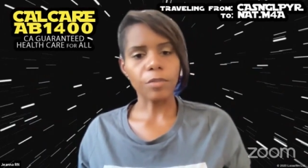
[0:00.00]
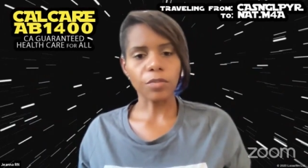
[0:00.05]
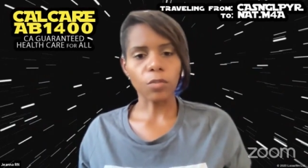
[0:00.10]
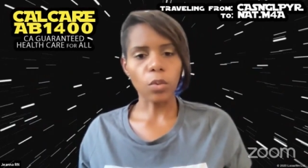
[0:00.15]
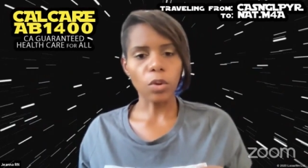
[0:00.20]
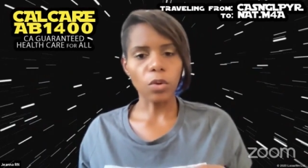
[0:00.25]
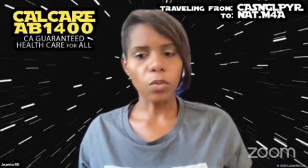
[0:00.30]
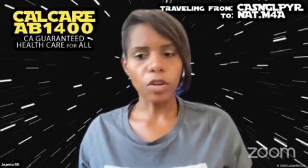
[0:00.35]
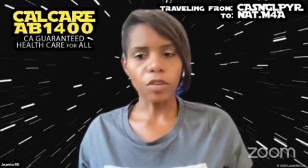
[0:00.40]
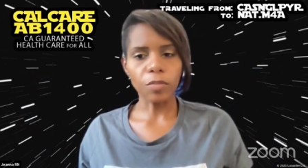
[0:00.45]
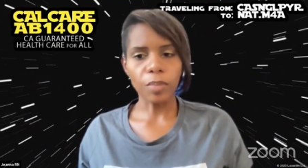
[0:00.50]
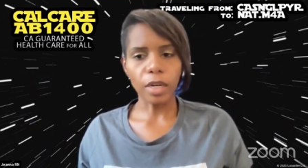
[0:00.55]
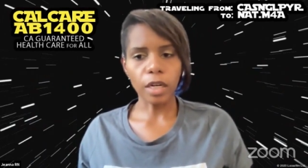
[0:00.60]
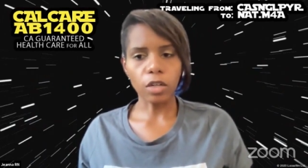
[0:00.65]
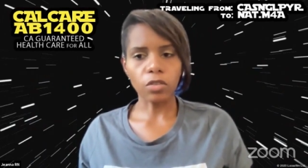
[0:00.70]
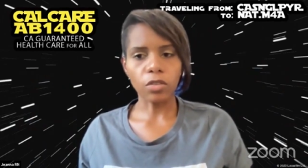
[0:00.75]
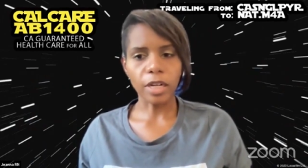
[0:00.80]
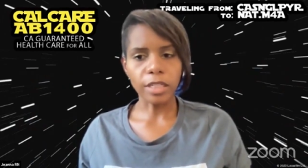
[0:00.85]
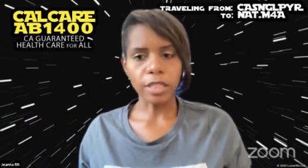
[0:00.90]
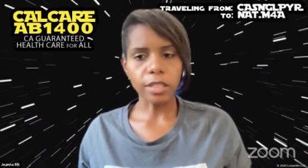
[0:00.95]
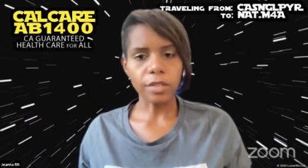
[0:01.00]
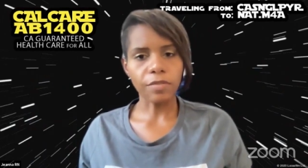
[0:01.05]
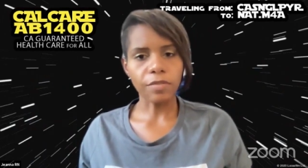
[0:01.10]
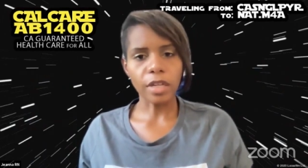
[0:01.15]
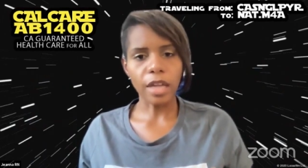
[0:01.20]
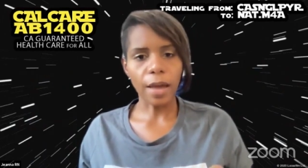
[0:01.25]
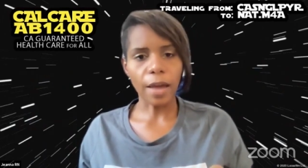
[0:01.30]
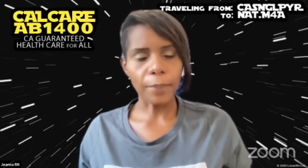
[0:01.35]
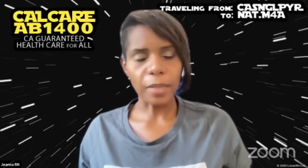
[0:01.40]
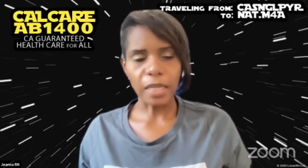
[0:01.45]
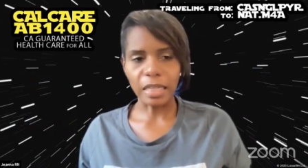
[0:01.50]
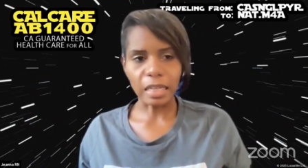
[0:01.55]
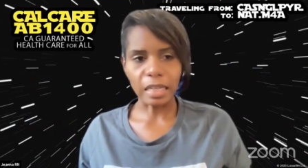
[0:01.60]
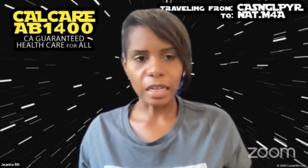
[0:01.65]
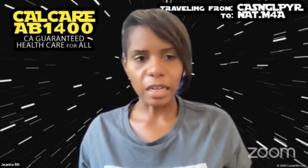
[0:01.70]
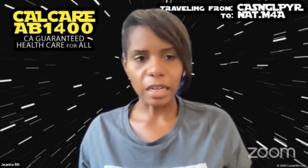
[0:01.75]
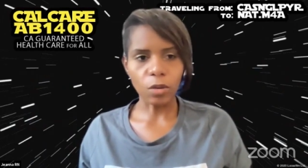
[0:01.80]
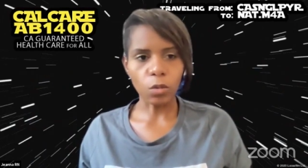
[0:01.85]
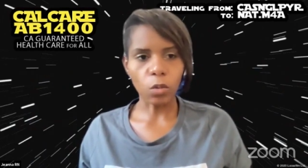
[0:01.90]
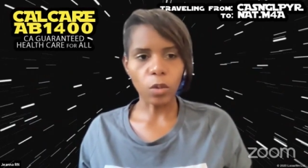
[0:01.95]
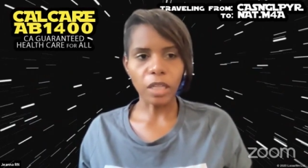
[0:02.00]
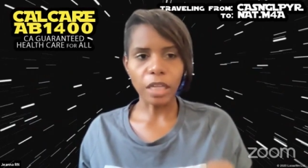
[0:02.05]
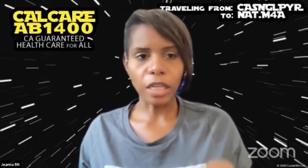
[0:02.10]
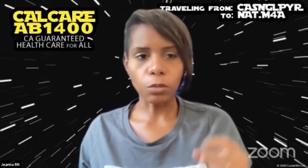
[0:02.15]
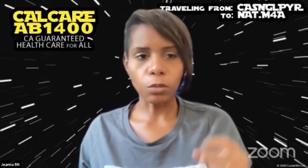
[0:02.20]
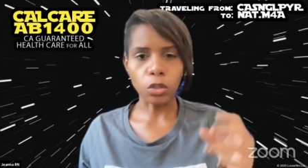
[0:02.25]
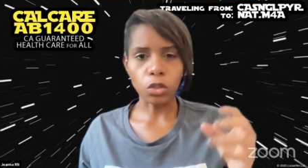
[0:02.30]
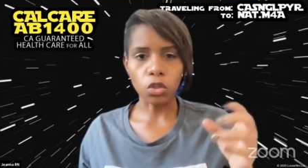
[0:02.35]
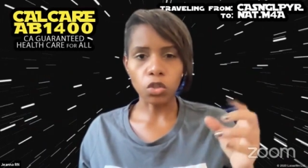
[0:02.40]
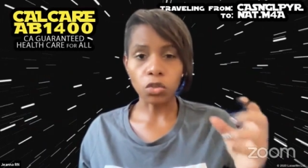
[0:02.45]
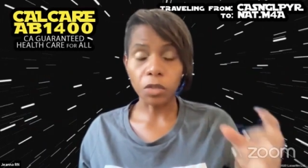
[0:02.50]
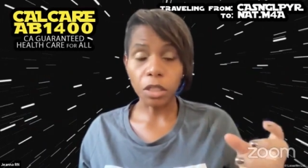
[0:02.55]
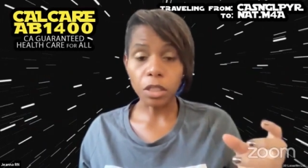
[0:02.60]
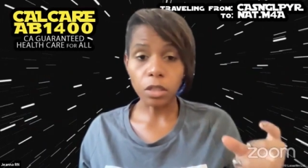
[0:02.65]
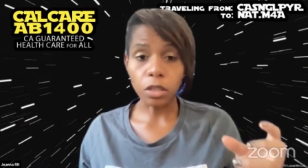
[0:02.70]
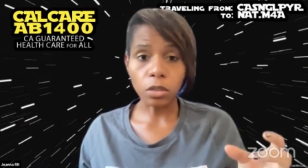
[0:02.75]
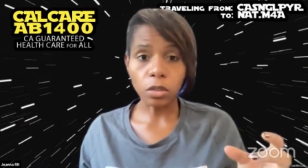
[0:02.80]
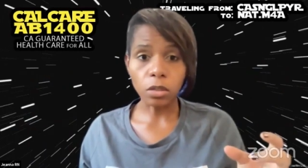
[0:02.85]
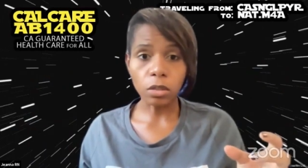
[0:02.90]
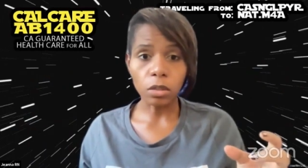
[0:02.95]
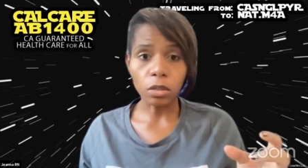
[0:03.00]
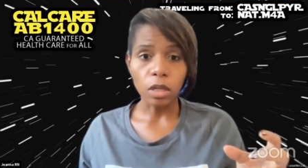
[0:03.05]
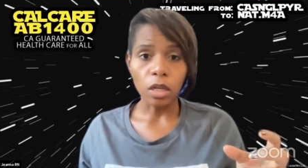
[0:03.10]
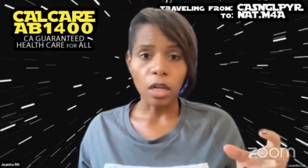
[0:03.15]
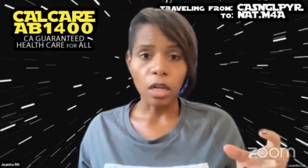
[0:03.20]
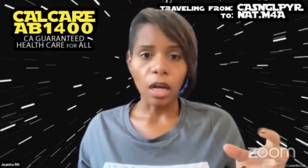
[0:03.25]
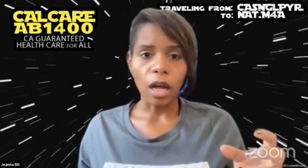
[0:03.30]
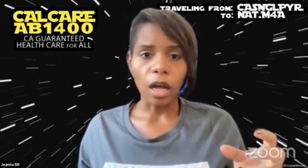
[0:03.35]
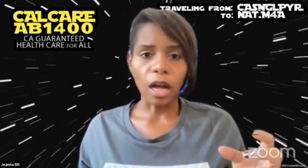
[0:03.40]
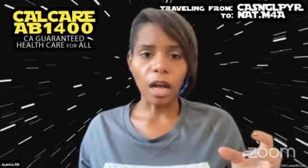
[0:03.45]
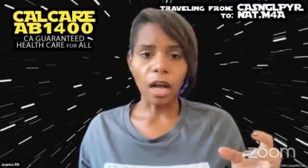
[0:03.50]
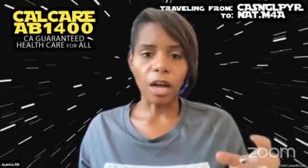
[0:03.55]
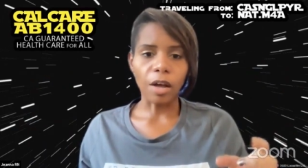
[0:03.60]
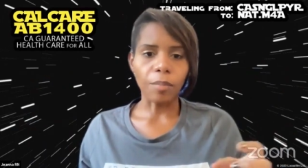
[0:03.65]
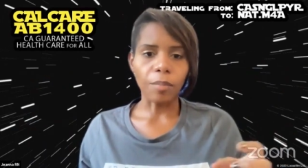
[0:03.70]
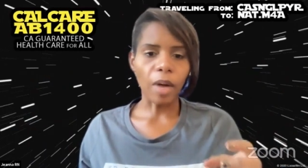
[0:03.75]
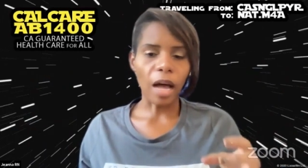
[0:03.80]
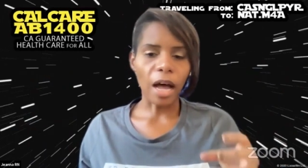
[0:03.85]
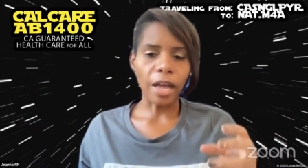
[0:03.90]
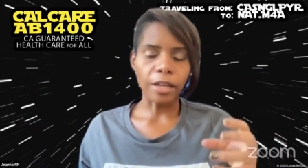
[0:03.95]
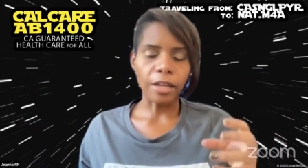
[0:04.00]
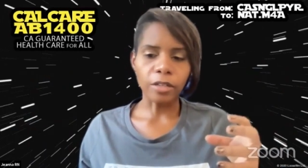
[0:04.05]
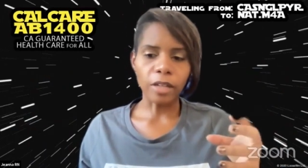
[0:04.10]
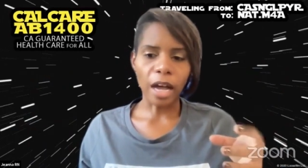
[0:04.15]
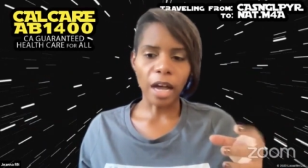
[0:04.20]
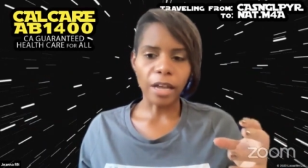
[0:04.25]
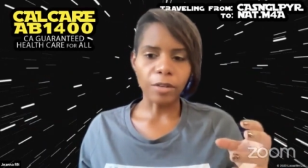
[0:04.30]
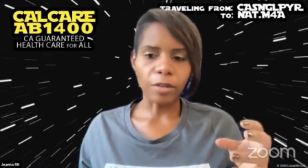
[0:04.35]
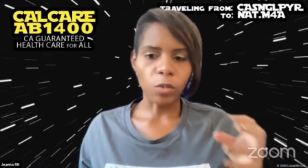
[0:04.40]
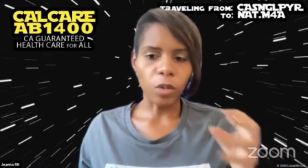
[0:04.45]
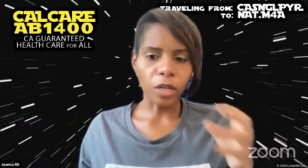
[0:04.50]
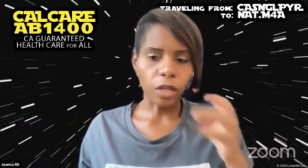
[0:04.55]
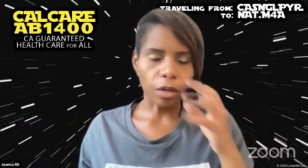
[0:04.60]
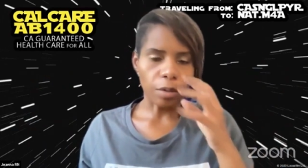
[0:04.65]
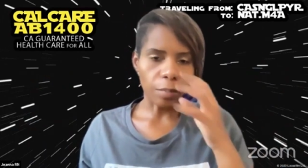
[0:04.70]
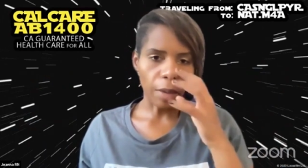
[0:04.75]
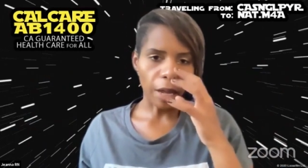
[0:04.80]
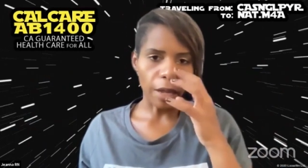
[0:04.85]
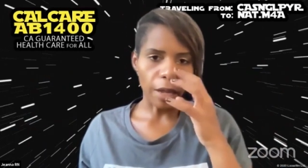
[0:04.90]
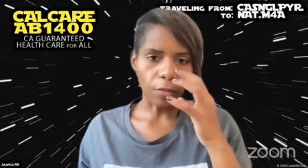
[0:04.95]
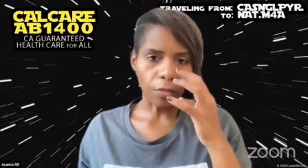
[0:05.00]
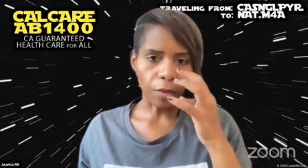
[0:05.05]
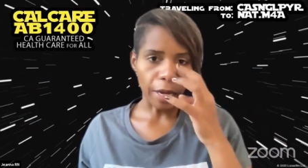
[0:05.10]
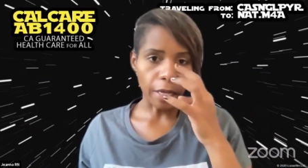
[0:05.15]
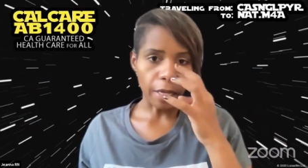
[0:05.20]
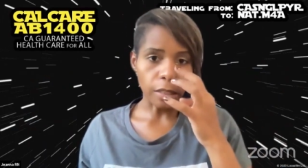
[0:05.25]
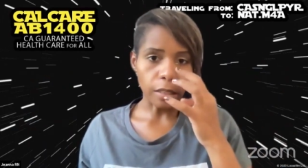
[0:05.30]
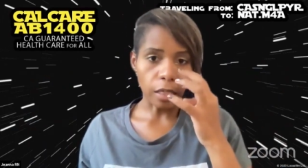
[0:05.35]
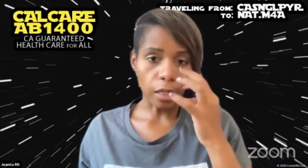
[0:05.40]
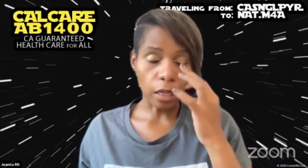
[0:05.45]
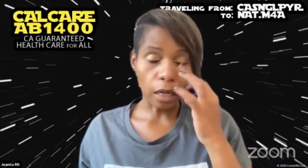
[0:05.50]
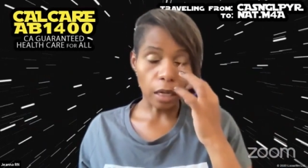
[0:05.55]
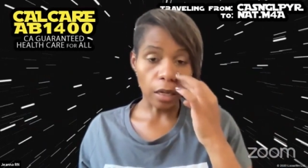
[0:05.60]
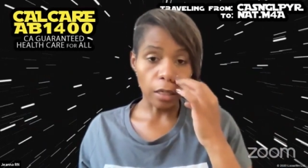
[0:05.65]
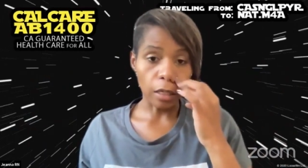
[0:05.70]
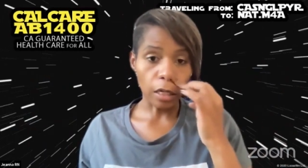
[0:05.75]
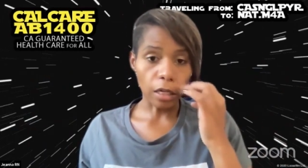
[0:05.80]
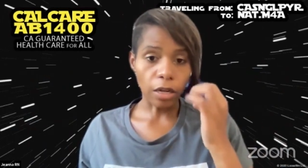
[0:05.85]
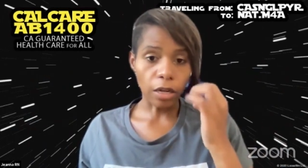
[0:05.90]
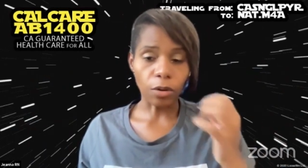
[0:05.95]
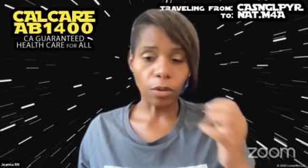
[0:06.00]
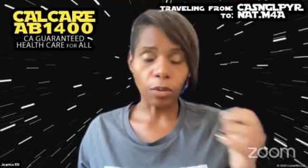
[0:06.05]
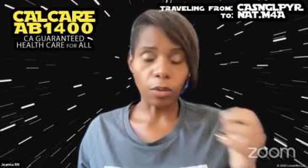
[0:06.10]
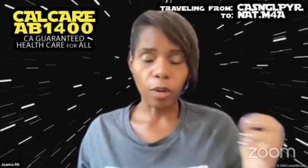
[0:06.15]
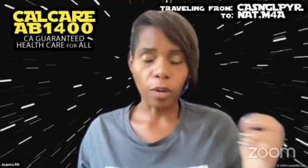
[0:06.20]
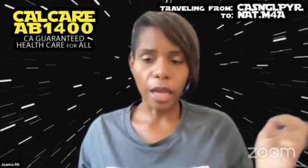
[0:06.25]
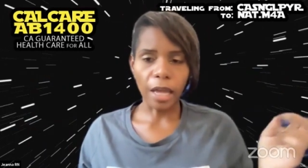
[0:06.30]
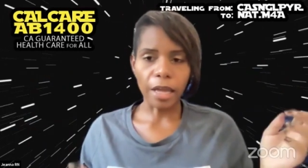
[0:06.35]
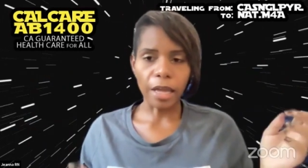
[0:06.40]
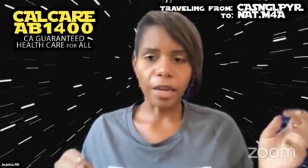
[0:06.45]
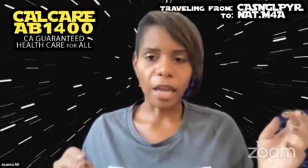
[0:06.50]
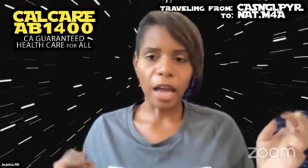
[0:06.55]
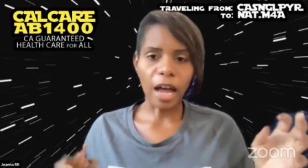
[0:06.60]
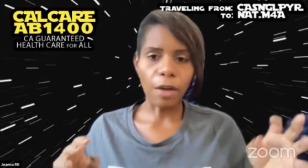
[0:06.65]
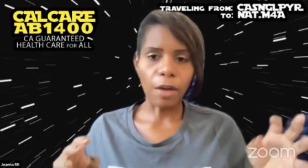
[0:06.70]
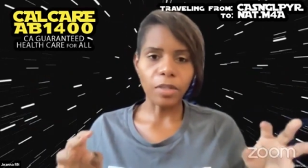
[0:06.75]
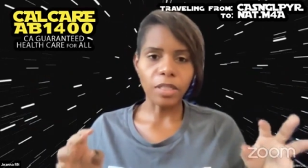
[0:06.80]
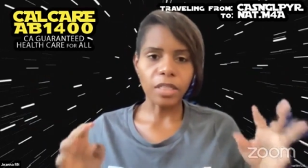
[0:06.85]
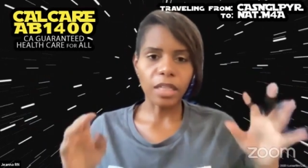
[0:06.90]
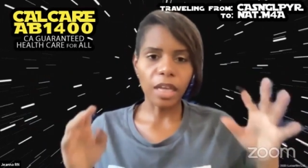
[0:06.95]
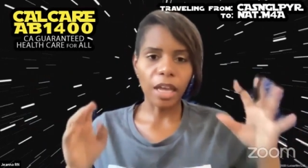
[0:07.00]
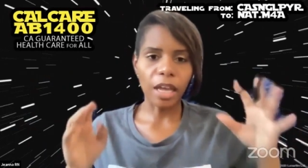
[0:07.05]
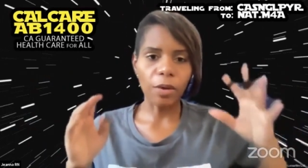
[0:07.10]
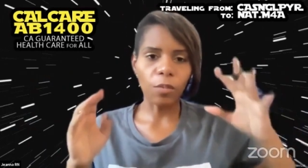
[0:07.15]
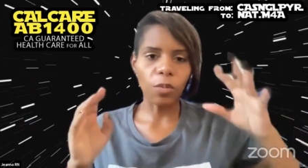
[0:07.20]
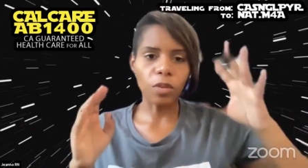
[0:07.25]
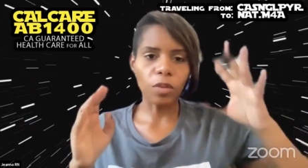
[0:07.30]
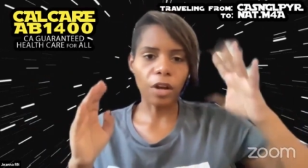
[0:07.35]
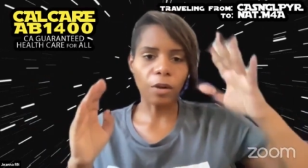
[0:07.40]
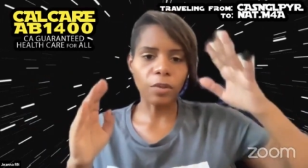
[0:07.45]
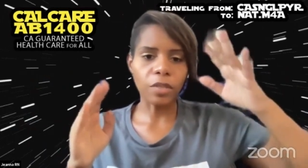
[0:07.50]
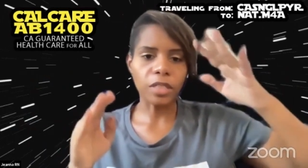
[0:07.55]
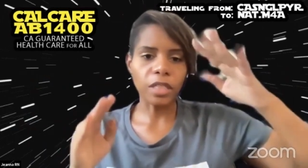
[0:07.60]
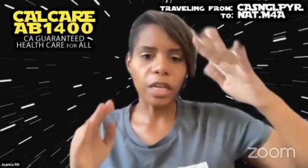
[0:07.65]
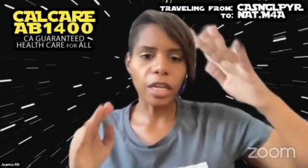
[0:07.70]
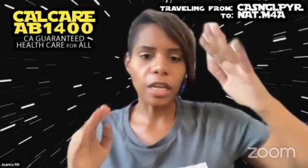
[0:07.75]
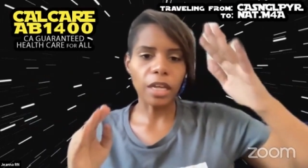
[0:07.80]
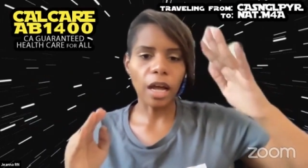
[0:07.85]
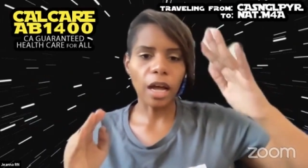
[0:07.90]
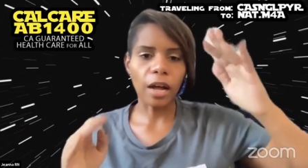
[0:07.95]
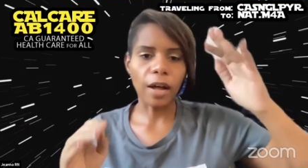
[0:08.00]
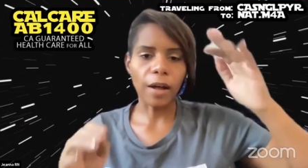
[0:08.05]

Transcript: If we would have been aggressive in that beginning when it was critical, I went on my rants, and I would say there was a